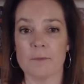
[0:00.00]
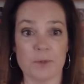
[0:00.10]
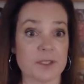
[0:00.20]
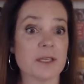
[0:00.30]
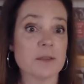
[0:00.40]

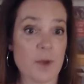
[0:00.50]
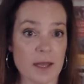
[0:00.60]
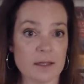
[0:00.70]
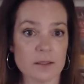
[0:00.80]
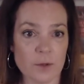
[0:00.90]

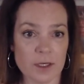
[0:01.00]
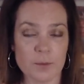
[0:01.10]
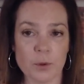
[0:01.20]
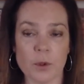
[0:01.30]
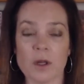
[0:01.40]
participate in liquidity
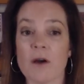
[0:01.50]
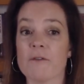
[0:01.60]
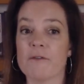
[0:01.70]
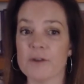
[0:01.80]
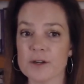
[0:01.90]
pool
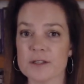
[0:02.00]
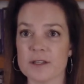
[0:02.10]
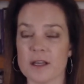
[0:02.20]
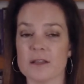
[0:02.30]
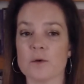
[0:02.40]

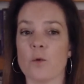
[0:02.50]
versus